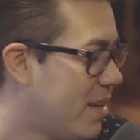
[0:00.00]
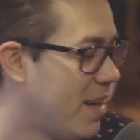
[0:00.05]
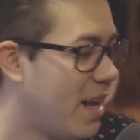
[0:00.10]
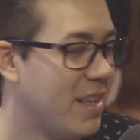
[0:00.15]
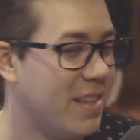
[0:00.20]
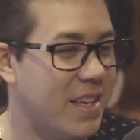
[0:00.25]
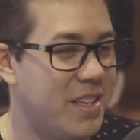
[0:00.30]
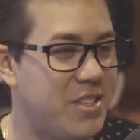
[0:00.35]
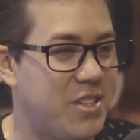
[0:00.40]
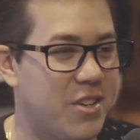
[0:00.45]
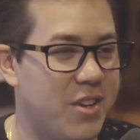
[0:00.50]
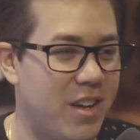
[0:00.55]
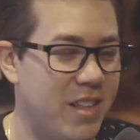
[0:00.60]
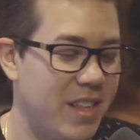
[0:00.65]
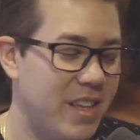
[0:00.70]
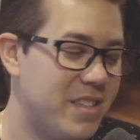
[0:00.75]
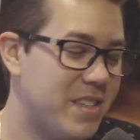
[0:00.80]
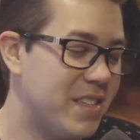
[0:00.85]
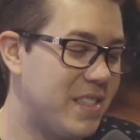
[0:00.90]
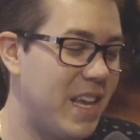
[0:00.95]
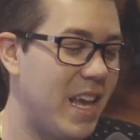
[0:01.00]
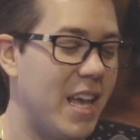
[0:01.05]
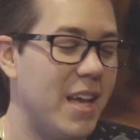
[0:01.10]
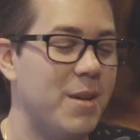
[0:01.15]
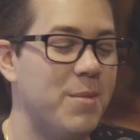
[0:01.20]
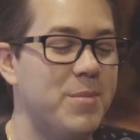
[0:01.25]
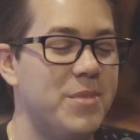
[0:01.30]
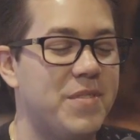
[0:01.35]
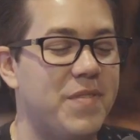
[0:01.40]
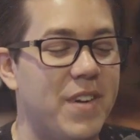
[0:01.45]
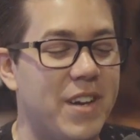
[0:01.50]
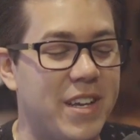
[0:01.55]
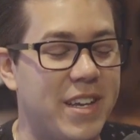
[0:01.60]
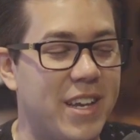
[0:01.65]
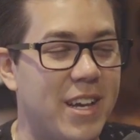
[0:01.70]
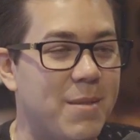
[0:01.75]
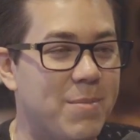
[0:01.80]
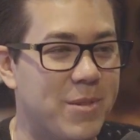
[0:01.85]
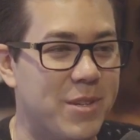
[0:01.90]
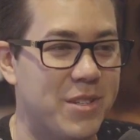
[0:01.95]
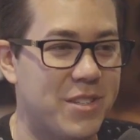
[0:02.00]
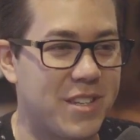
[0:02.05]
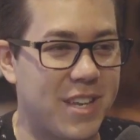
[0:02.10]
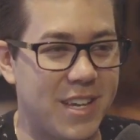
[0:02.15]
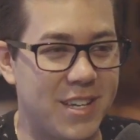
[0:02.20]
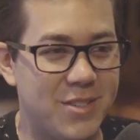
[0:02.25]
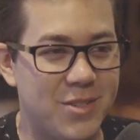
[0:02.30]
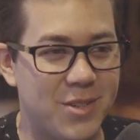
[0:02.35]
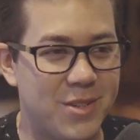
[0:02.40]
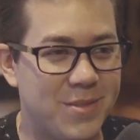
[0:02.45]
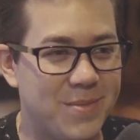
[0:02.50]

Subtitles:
Unless it's him's fucking upload schedule.